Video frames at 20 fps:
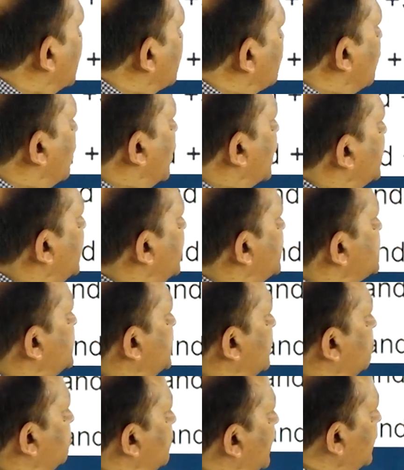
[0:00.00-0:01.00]
coordination
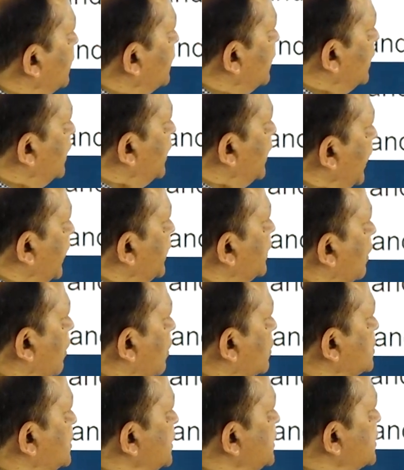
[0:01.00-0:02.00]
number and
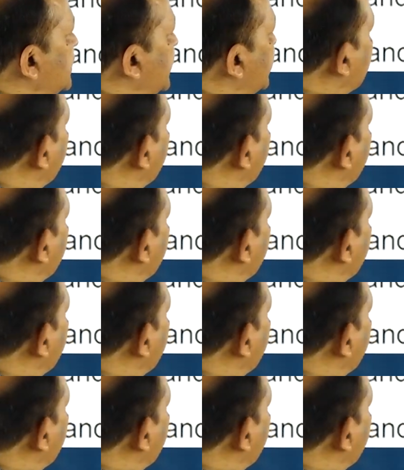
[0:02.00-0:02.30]
oxidation state